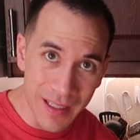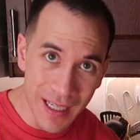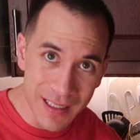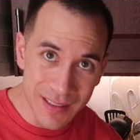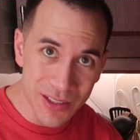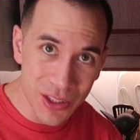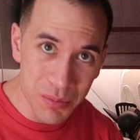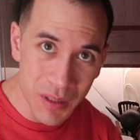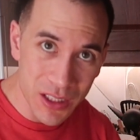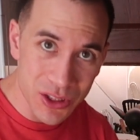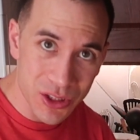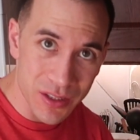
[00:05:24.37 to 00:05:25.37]
not too
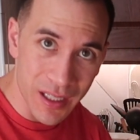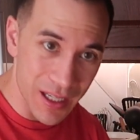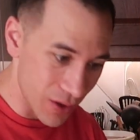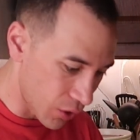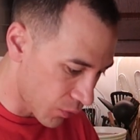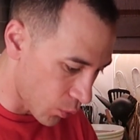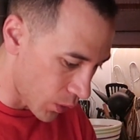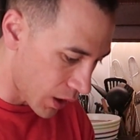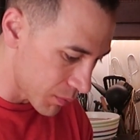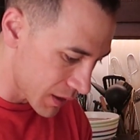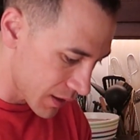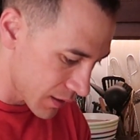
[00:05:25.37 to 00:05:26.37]
much, not
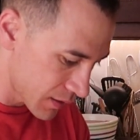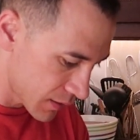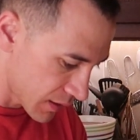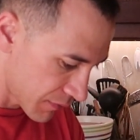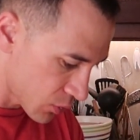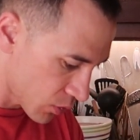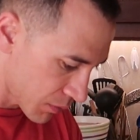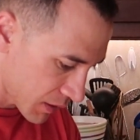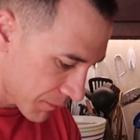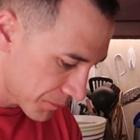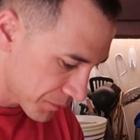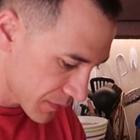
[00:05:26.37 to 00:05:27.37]
overwhelming, if you know what
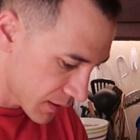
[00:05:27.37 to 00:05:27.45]
I mean.